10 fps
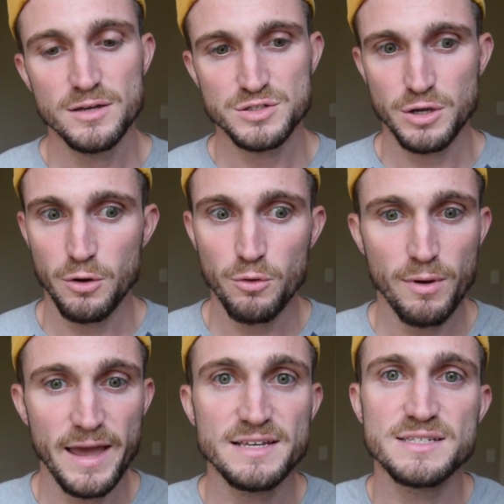
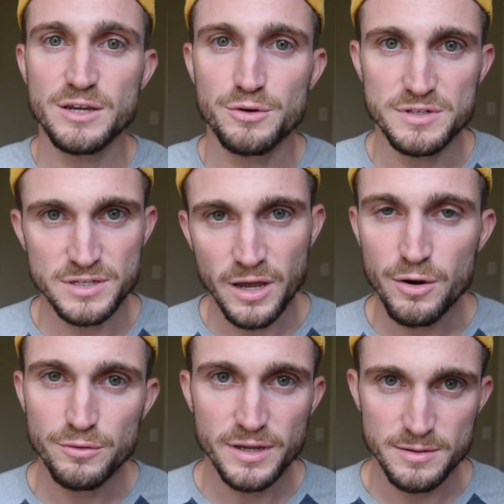So asynchronous
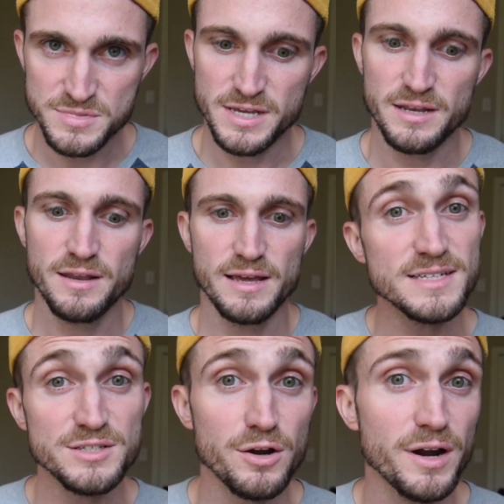code comes in. It
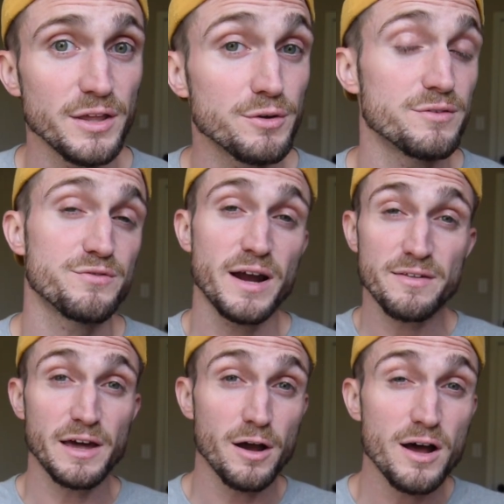says, all right, you can
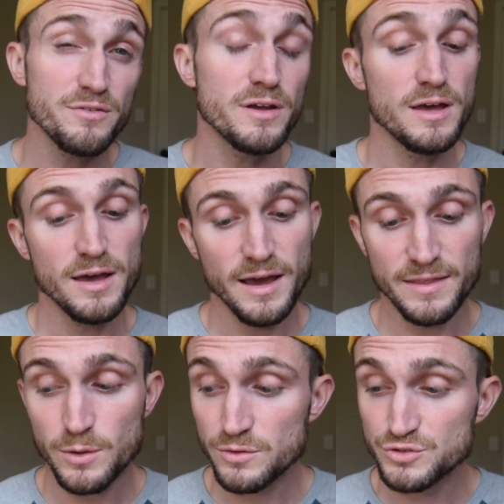fire that off,
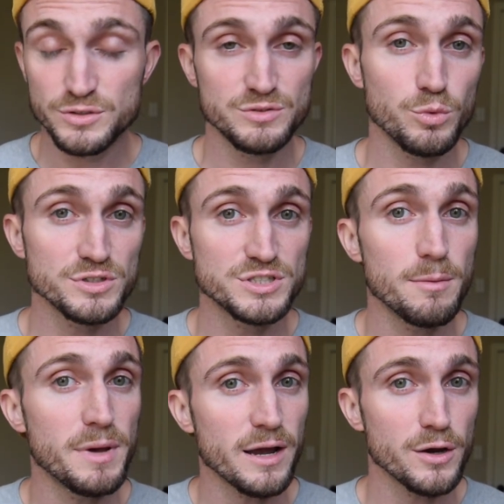and then we'll
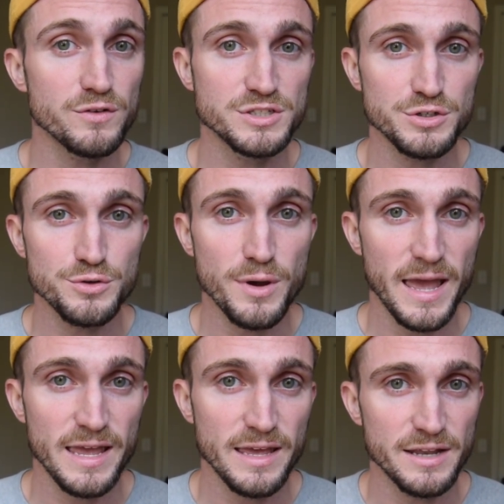jump back over to
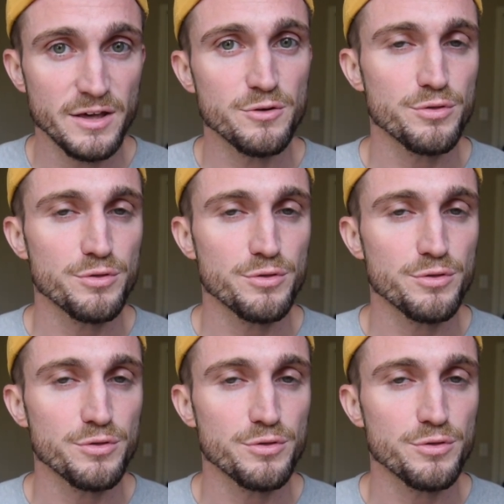another